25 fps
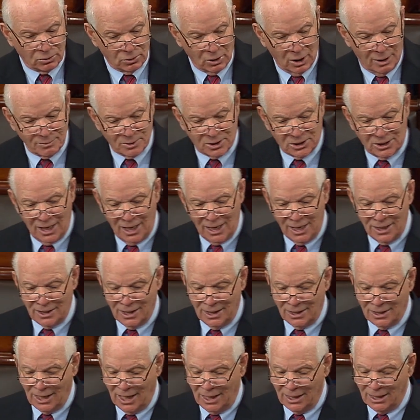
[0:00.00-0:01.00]
Trump
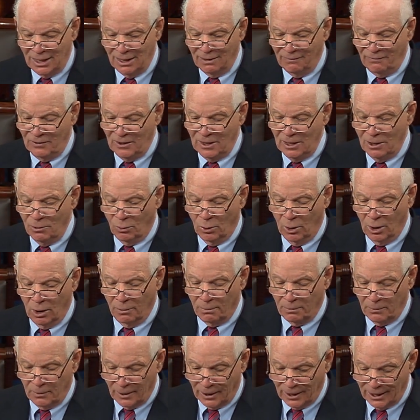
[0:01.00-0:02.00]
said that if he were
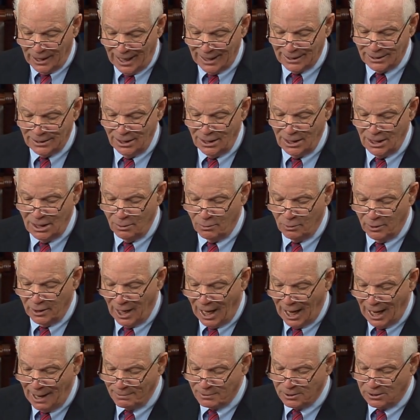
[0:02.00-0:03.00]
elected, he would
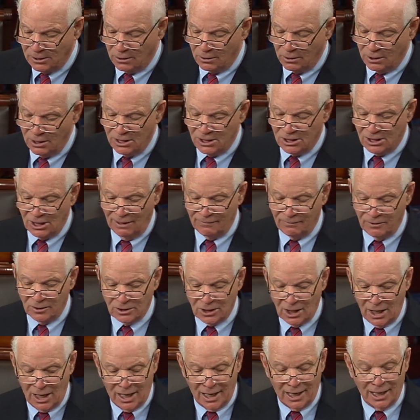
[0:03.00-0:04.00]
absolutely sever
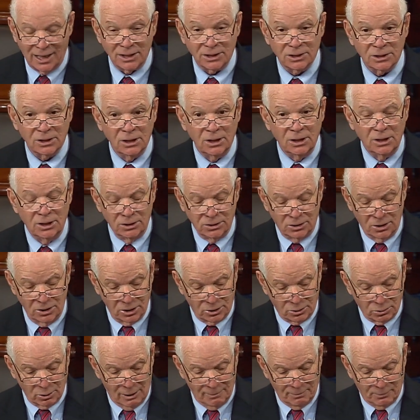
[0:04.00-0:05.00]
ties to the
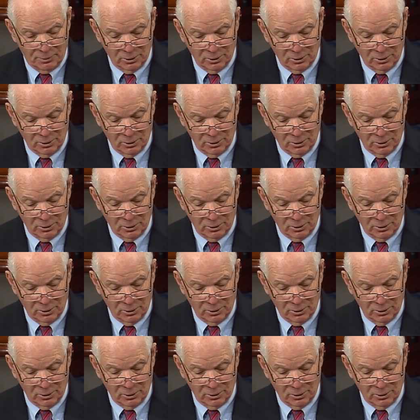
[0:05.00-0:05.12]
Trump